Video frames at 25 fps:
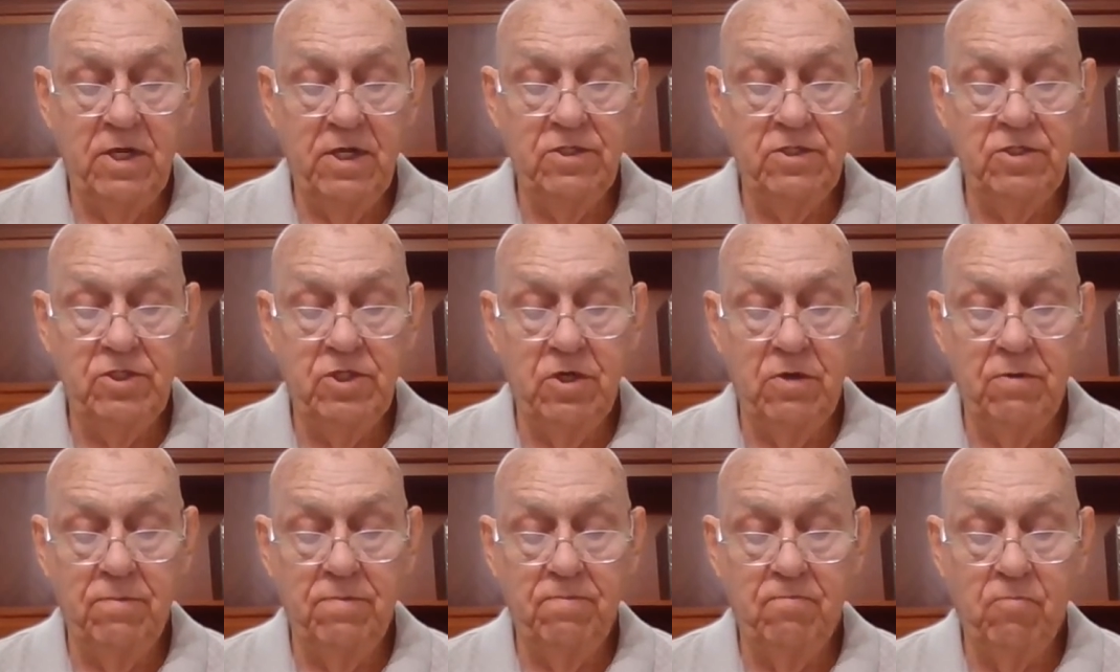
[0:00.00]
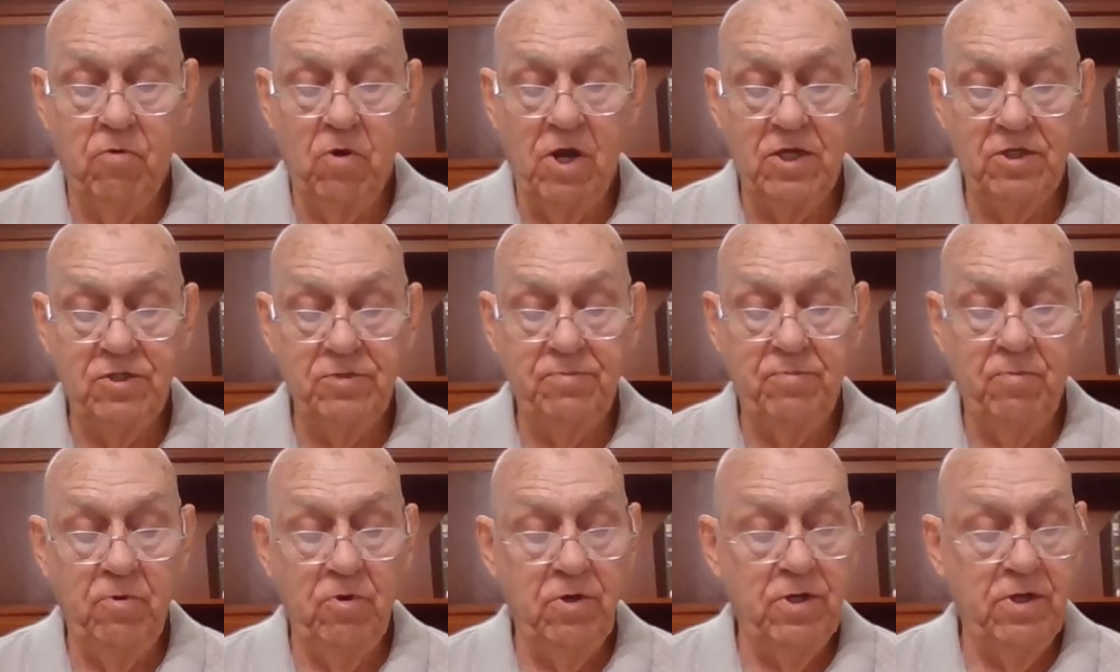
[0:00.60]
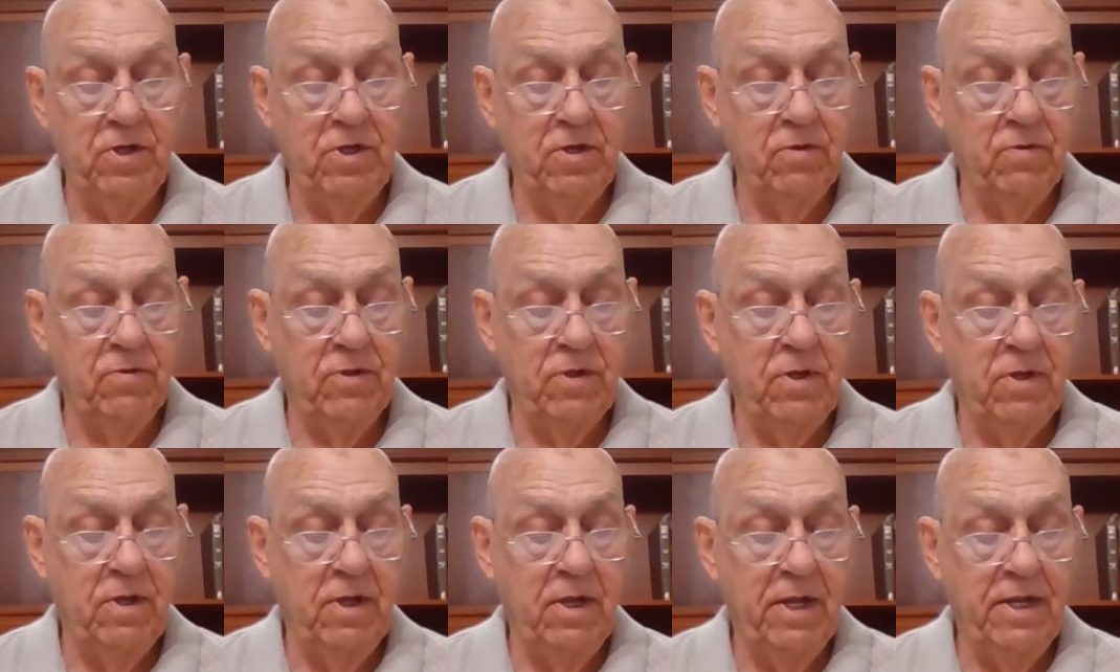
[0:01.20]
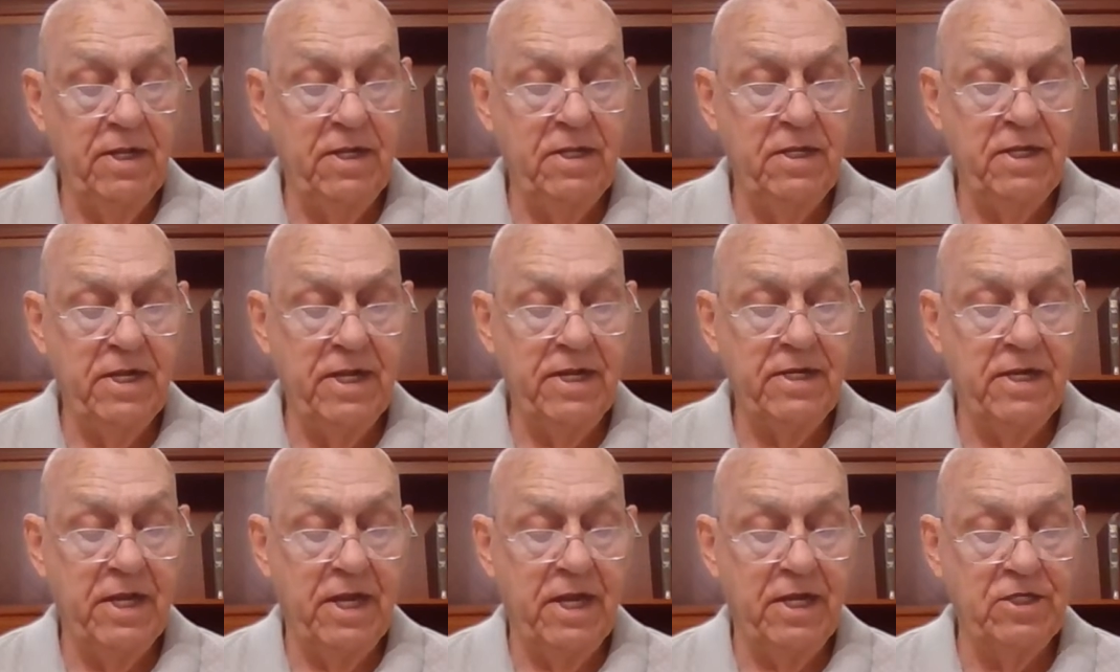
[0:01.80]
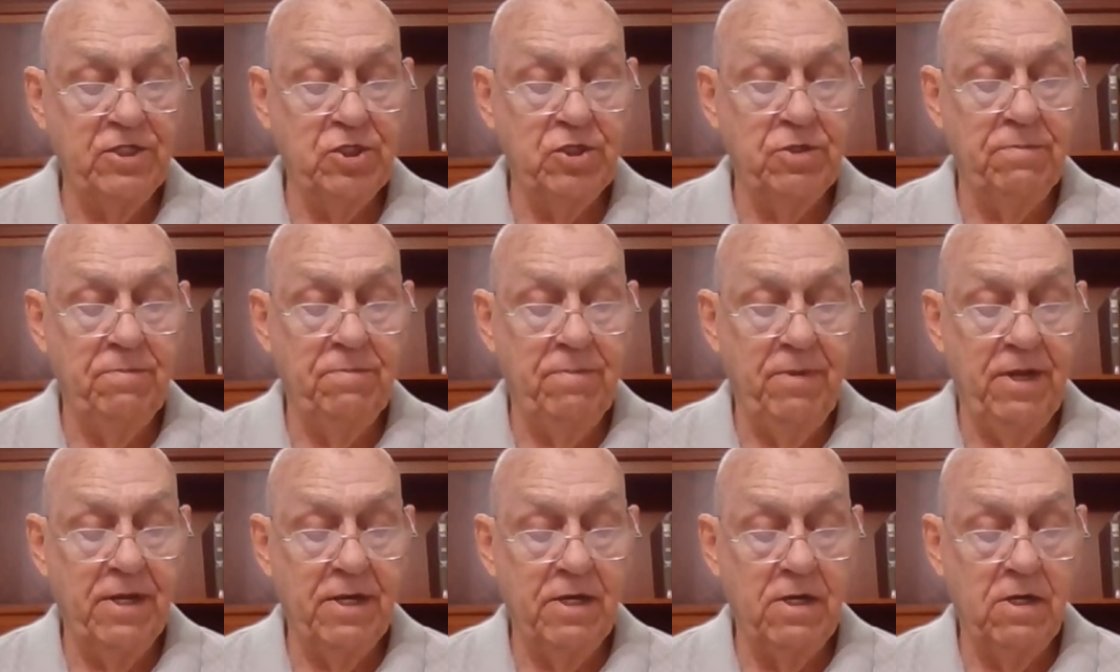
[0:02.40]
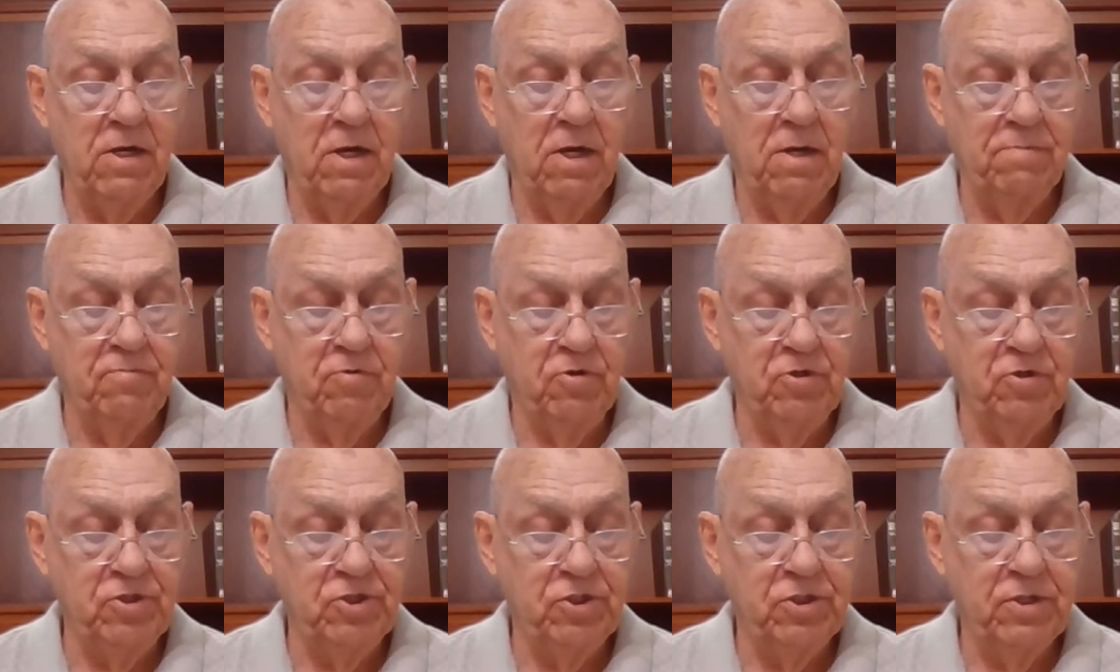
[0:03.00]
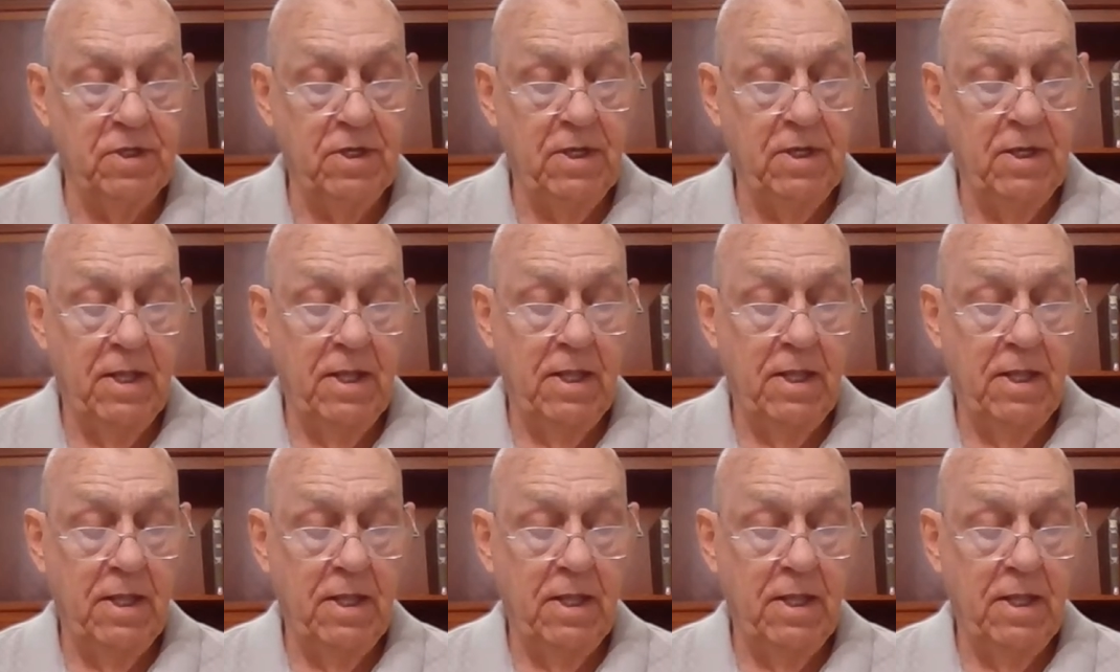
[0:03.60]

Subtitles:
and shall prosper till the indignation be accomplished.